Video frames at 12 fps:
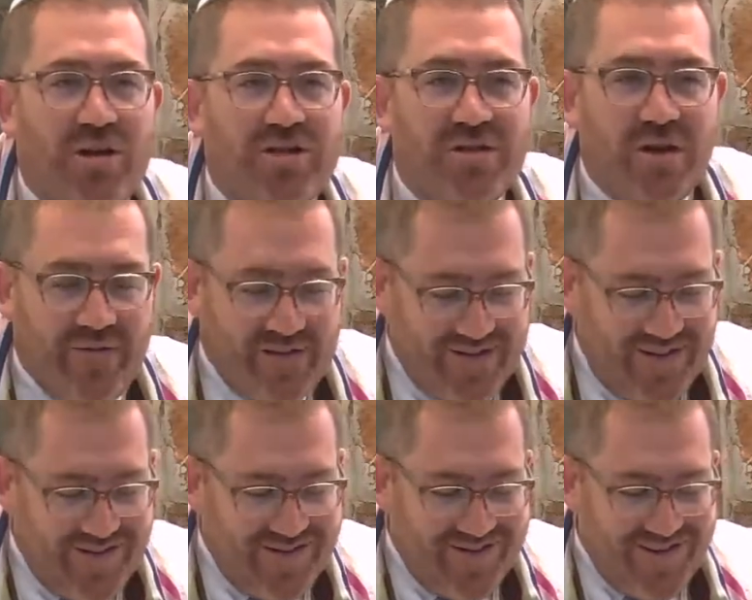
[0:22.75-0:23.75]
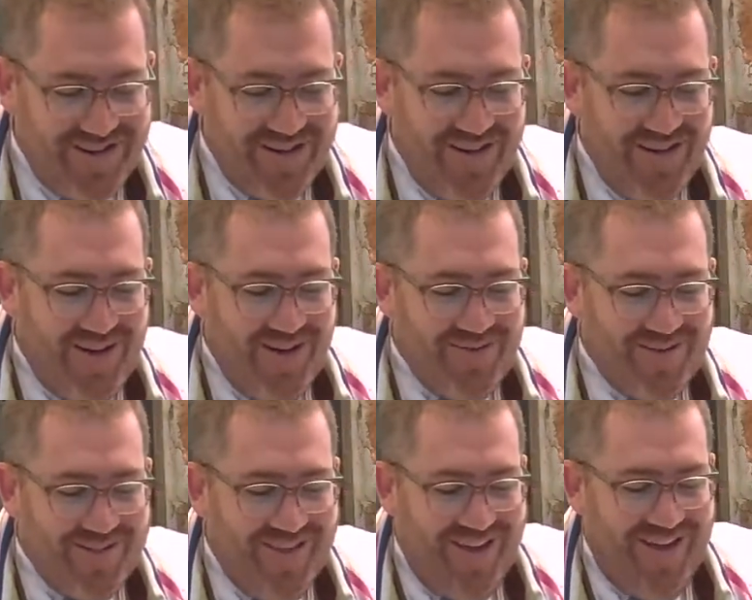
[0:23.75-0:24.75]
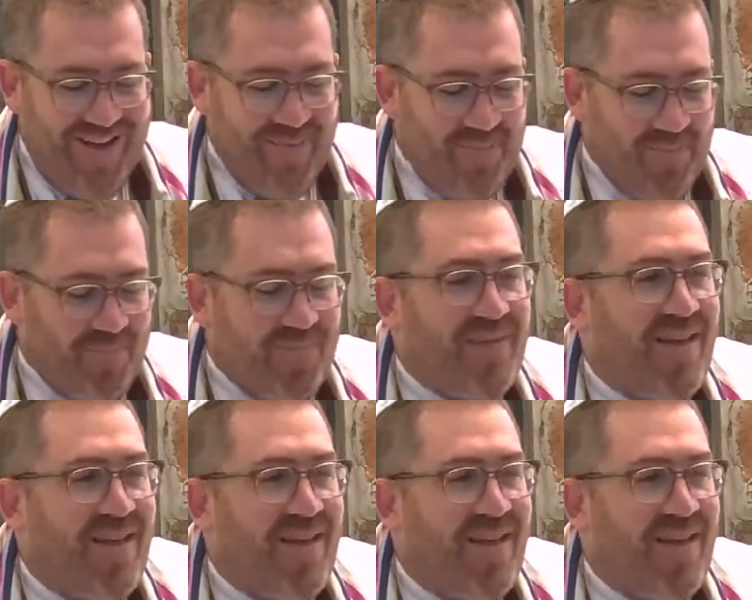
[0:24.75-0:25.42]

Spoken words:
services with the hymn,